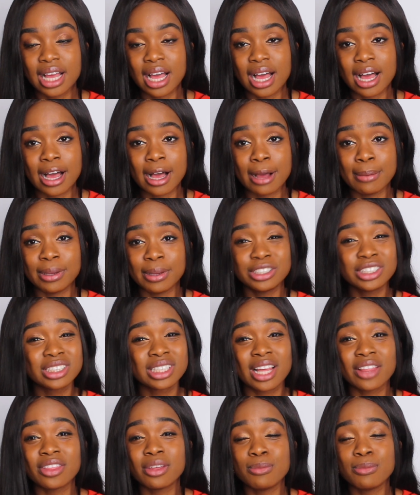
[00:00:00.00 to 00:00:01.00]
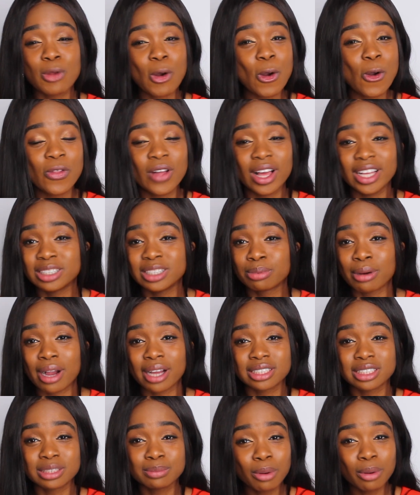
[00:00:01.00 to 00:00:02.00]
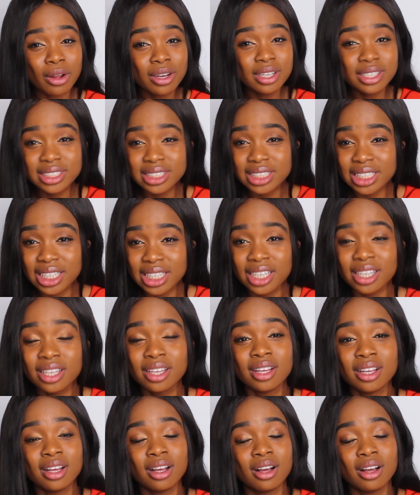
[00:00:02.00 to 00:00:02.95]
and just let them know that it's practice policy.